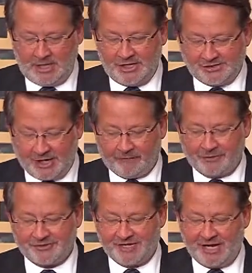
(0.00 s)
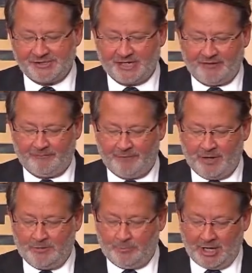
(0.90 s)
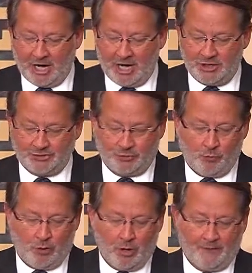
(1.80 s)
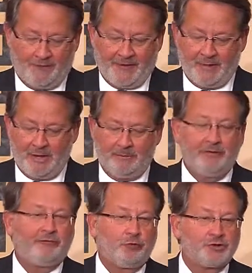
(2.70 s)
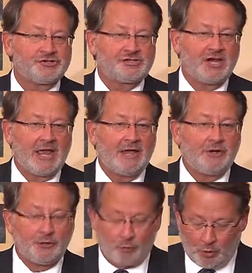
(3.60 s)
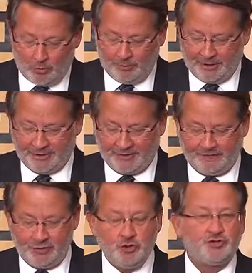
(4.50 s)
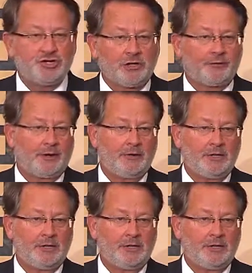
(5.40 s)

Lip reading: Several states have begun to warn that they may be forced to end enrollment of new children,